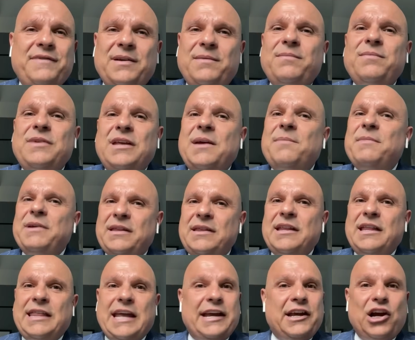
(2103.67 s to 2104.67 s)
to,
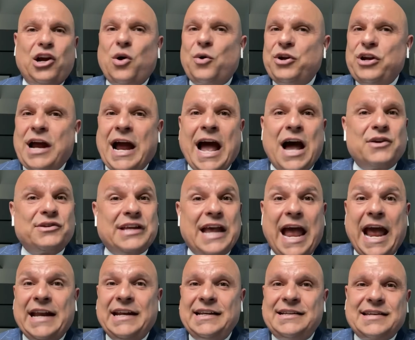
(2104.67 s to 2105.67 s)
they could go to your house
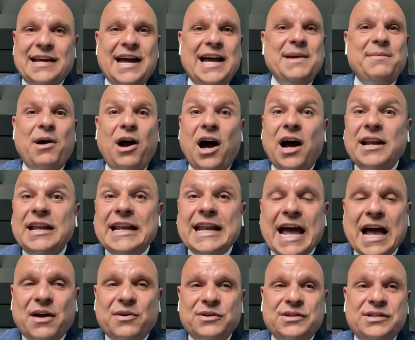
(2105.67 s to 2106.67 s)
anytime,
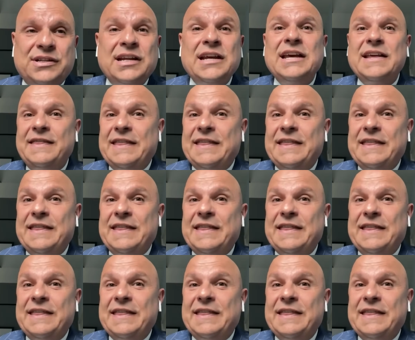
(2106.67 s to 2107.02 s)
unannounced.